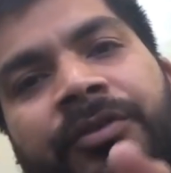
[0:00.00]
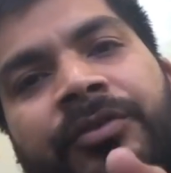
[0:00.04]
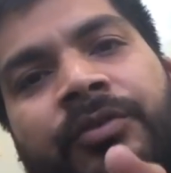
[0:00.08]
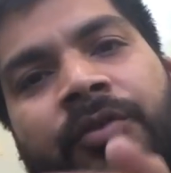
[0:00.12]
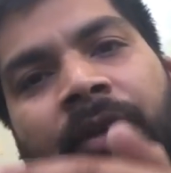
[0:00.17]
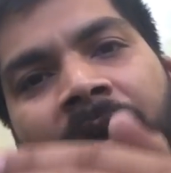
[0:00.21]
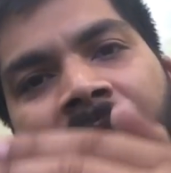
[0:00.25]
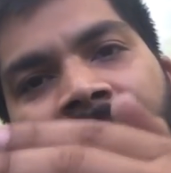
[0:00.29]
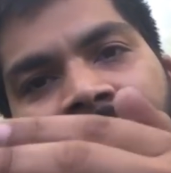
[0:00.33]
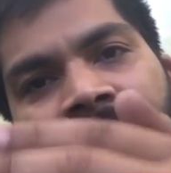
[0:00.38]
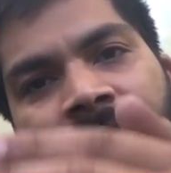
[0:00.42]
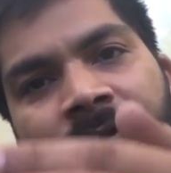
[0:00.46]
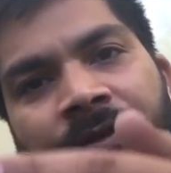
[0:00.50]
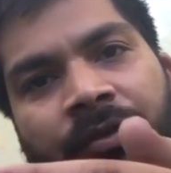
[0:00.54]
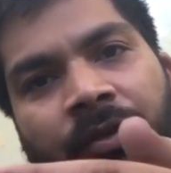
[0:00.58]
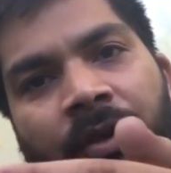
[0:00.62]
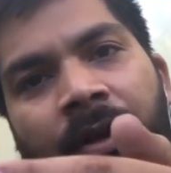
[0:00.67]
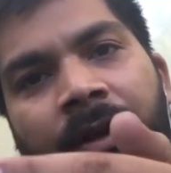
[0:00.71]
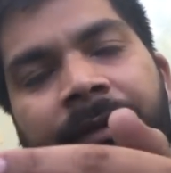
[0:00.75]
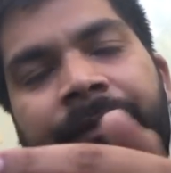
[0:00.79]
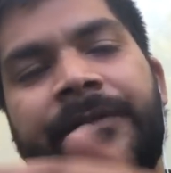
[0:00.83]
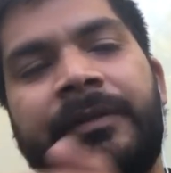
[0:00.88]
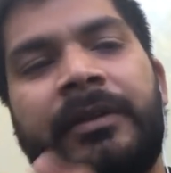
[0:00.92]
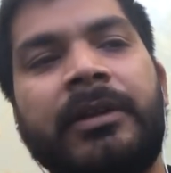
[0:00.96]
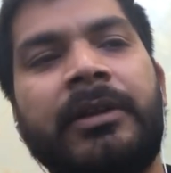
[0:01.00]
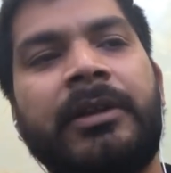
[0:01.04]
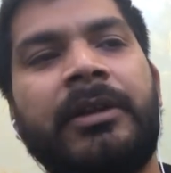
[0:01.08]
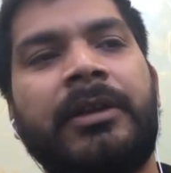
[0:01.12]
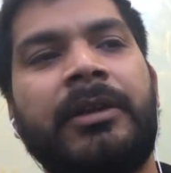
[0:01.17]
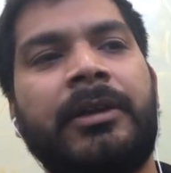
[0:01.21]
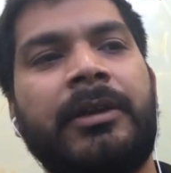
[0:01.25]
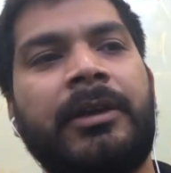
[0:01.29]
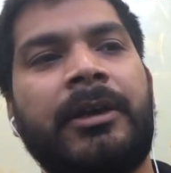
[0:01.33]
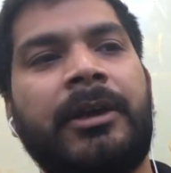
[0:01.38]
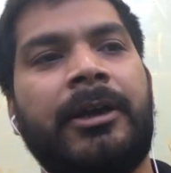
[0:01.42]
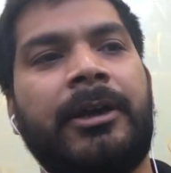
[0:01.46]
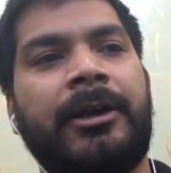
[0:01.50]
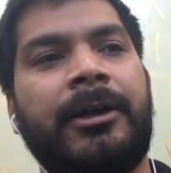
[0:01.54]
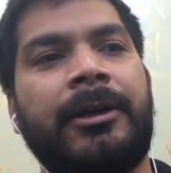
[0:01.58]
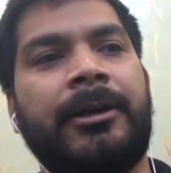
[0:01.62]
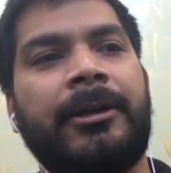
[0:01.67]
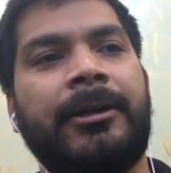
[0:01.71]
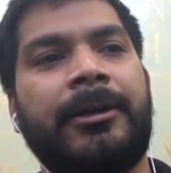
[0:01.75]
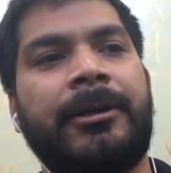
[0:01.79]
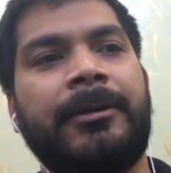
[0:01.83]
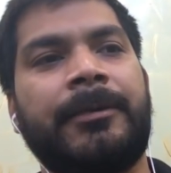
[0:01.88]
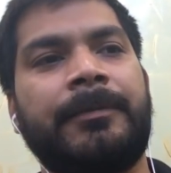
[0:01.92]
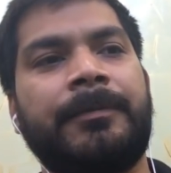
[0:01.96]
you have to solve.
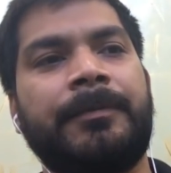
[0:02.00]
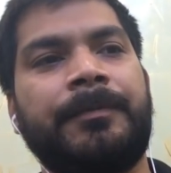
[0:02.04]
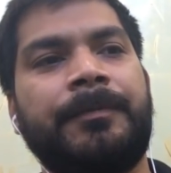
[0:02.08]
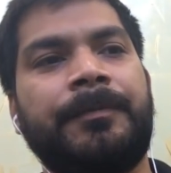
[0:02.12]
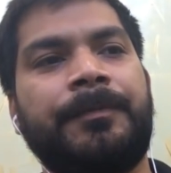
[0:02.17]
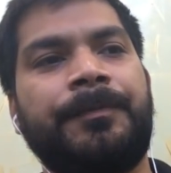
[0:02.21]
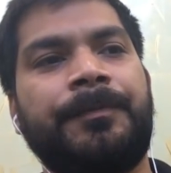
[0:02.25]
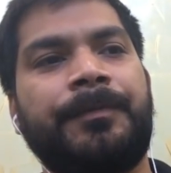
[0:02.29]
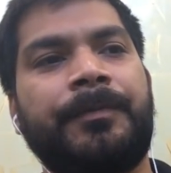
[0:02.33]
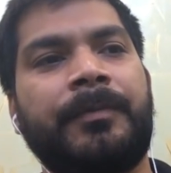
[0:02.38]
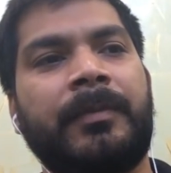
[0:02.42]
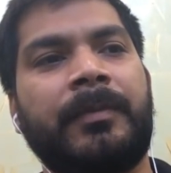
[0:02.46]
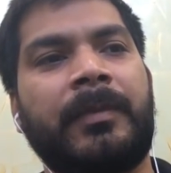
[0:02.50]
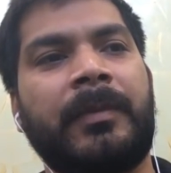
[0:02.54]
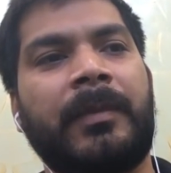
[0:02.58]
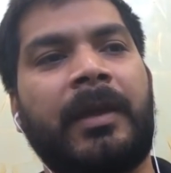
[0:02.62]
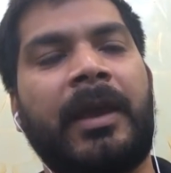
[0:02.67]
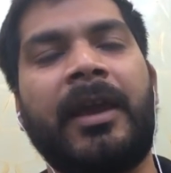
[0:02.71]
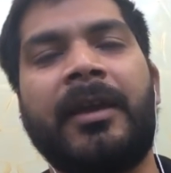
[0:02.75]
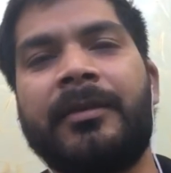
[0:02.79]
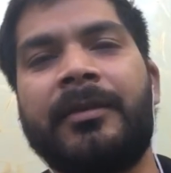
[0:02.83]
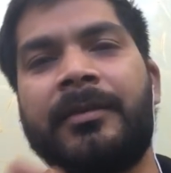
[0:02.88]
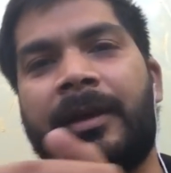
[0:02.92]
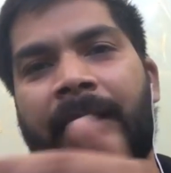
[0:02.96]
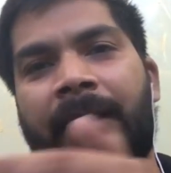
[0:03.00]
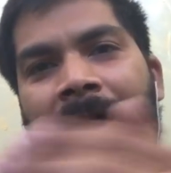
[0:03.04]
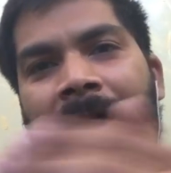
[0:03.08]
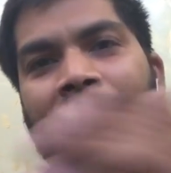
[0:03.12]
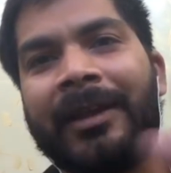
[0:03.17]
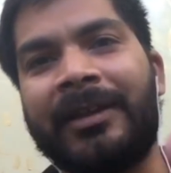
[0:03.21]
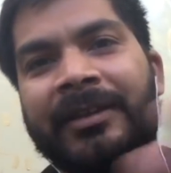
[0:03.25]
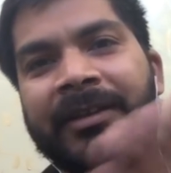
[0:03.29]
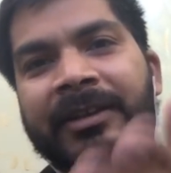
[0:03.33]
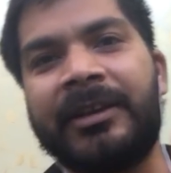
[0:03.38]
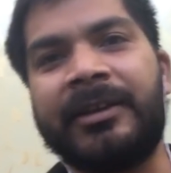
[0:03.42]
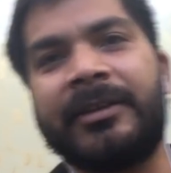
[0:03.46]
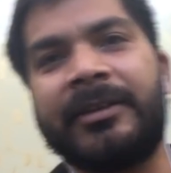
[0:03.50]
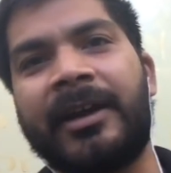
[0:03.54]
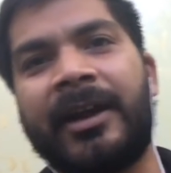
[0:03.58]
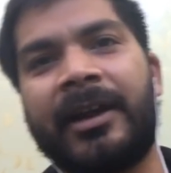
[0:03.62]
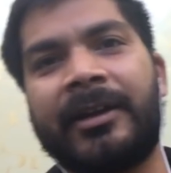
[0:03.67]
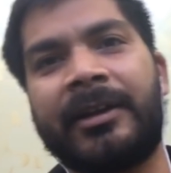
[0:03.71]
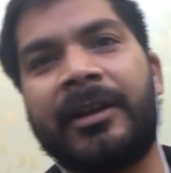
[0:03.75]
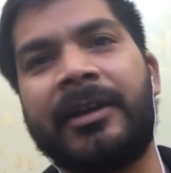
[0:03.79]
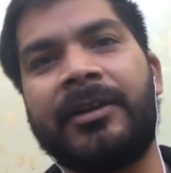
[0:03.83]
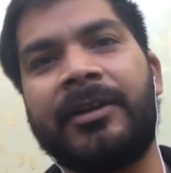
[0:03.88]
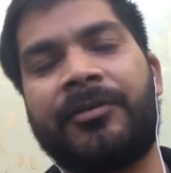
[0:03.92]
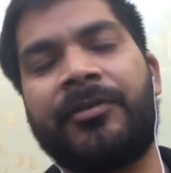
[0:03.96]
And I did that
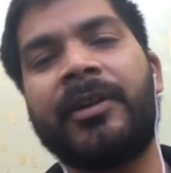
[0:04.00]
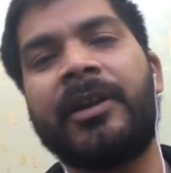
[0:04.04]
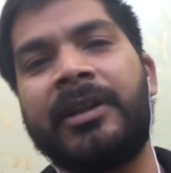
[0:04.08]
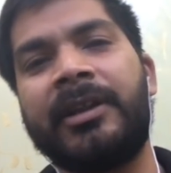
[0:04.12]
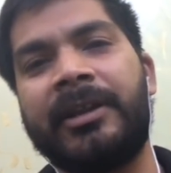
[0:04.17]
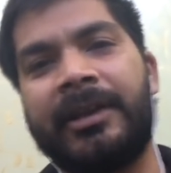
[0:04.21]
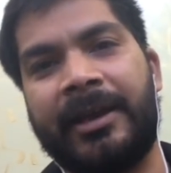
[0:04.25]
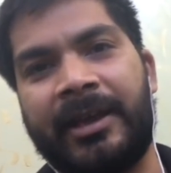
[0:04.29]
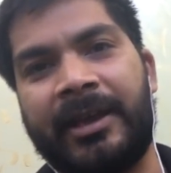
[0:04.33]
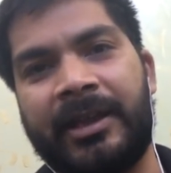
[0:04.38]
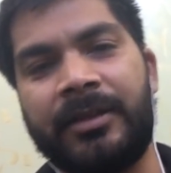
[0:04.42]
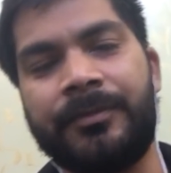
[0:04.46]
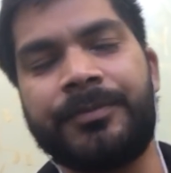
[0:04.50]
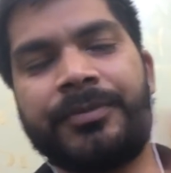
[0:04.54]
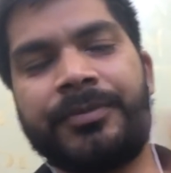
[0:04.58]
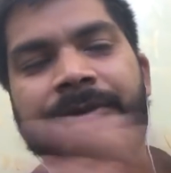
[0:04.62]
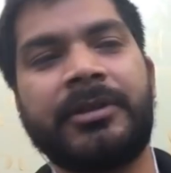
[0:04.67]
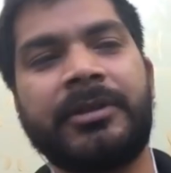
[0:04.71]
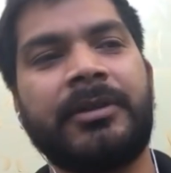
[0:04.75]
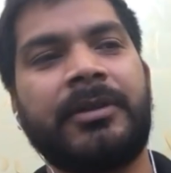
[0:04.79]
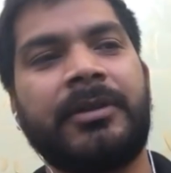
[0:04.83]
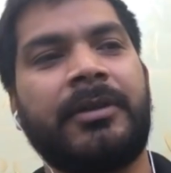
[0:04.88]
and it really helped.